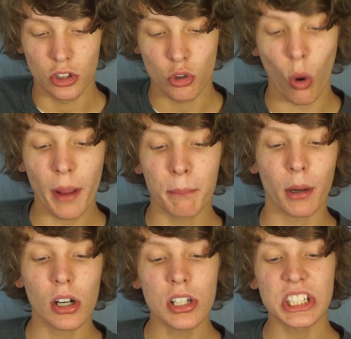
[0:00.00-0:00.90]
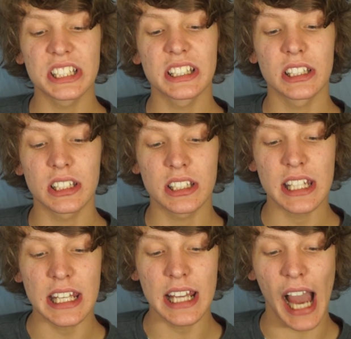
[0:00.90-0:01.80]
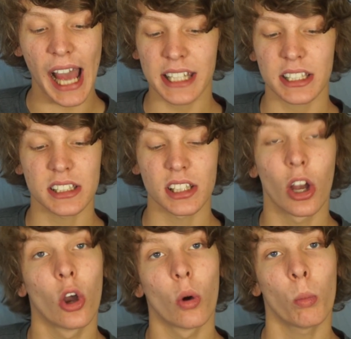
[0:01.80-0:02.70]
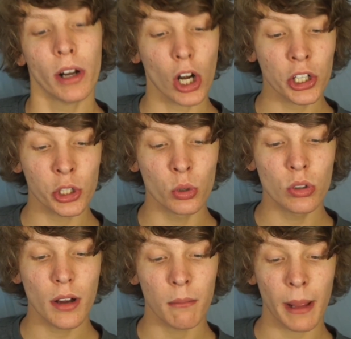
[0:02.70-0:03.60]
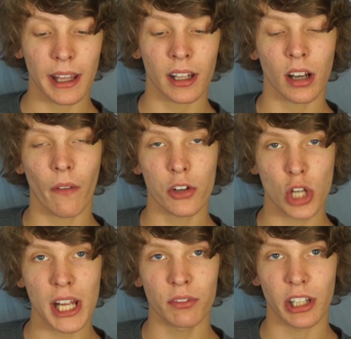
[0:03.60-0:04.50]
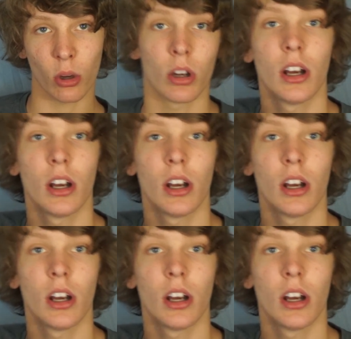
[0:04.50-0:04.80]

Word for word: Troy Burzzy asks, when are you making another trike video?